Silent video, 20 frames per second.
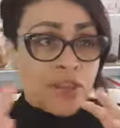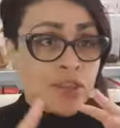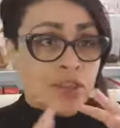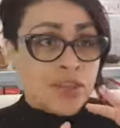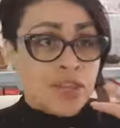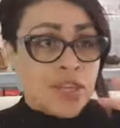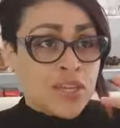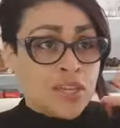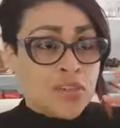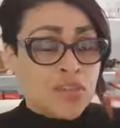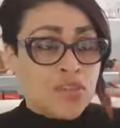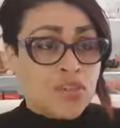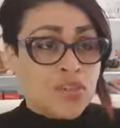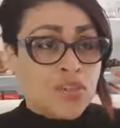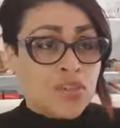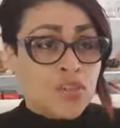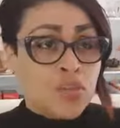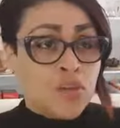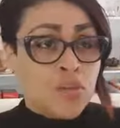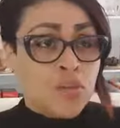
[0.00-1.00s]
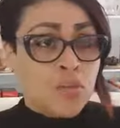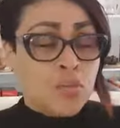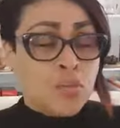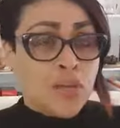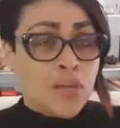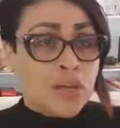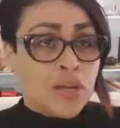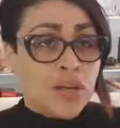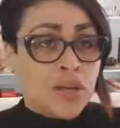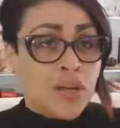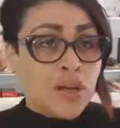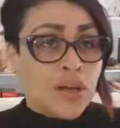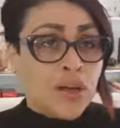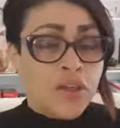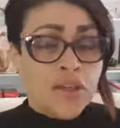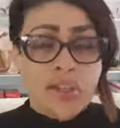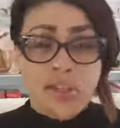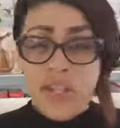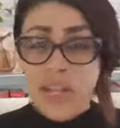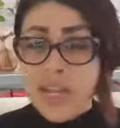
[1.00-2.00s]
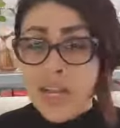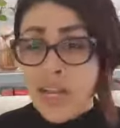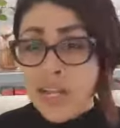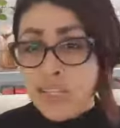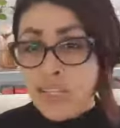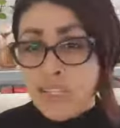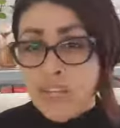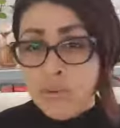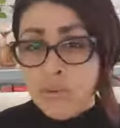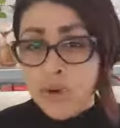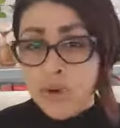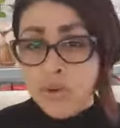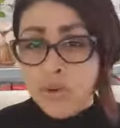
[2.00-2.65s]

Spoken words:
there's still been, I think the last time I